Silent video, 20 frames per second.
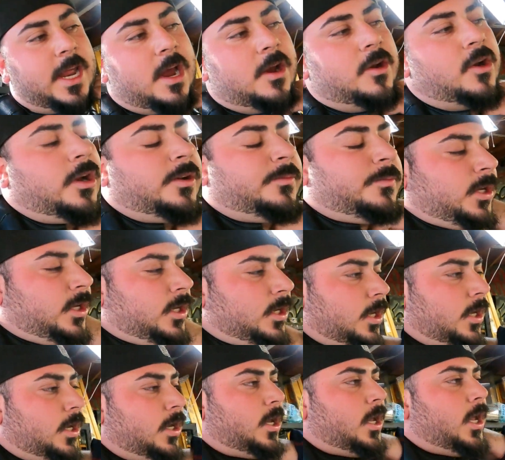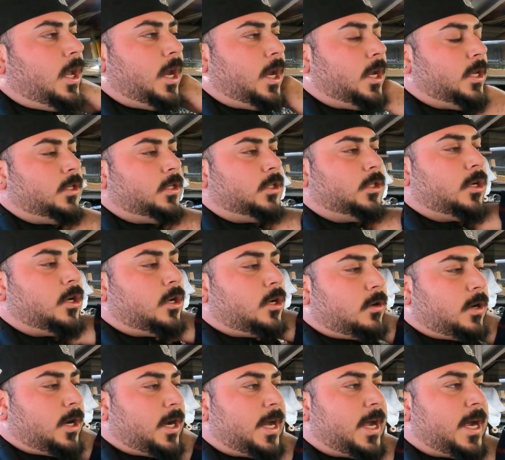down on me, and
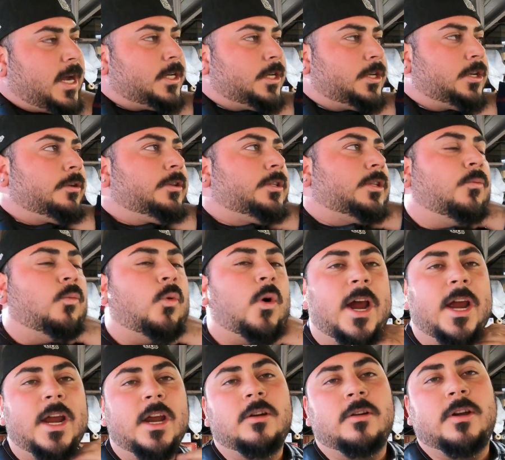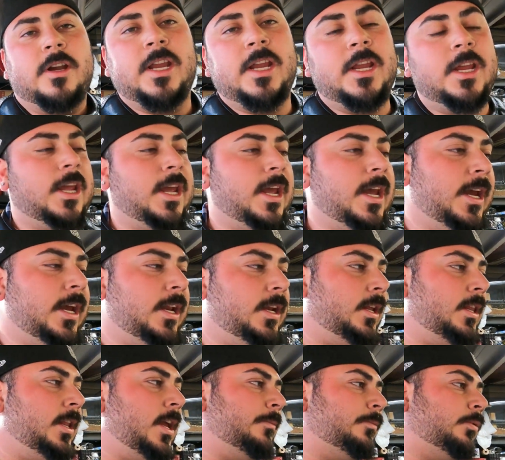so I had to do some wiring, and
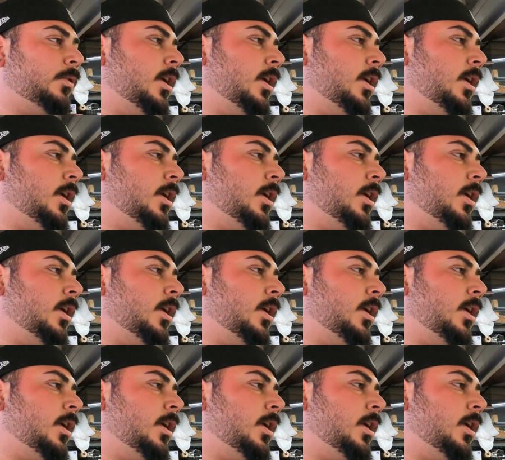in that